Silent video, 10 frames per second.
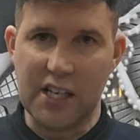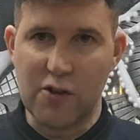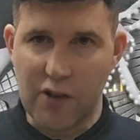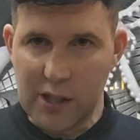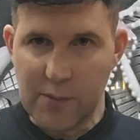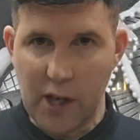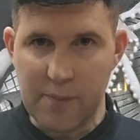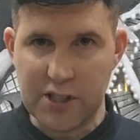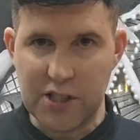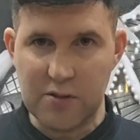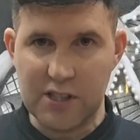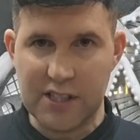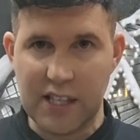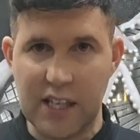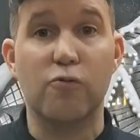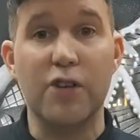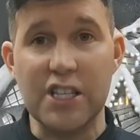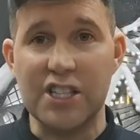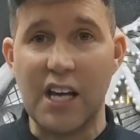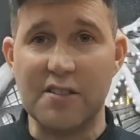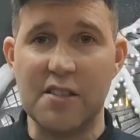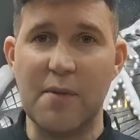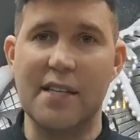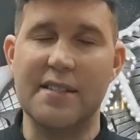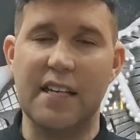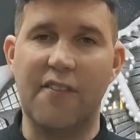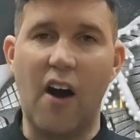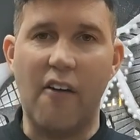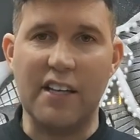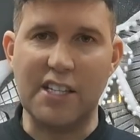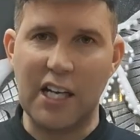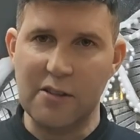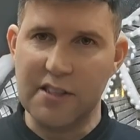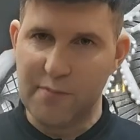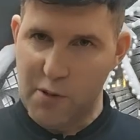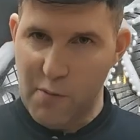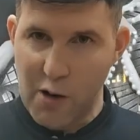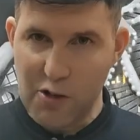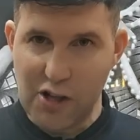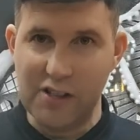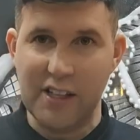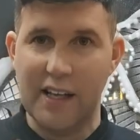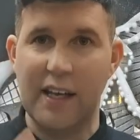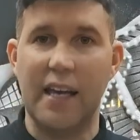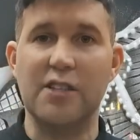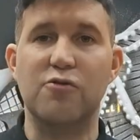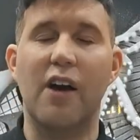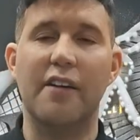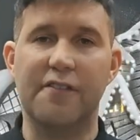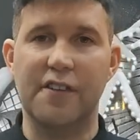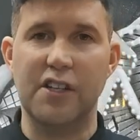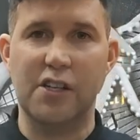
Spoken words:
incredible opportunity. Reach out to me and see if our exclusive promotion is right for